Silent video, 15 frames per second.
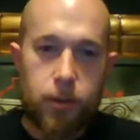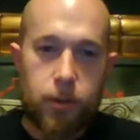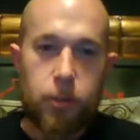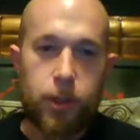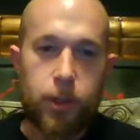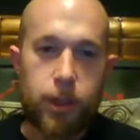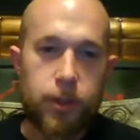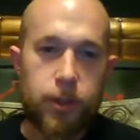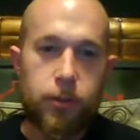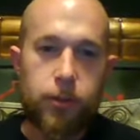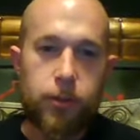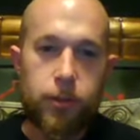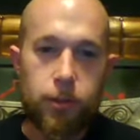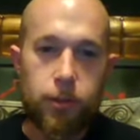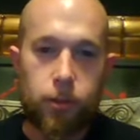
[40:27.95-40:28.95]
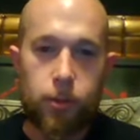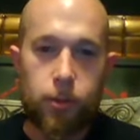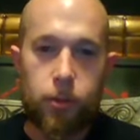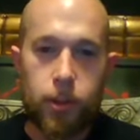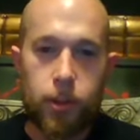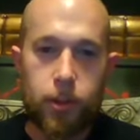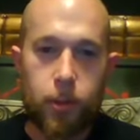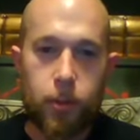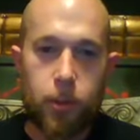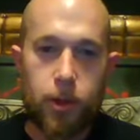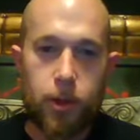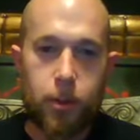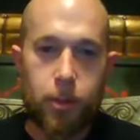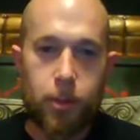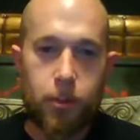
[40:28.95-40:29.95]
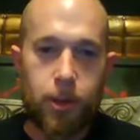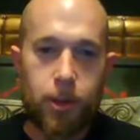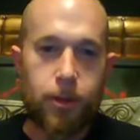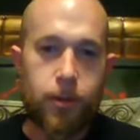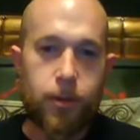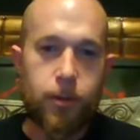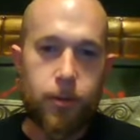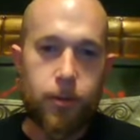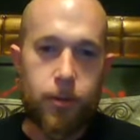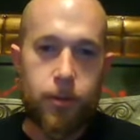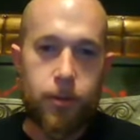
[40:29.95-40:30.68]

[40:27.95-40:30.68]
in relation to water memory here?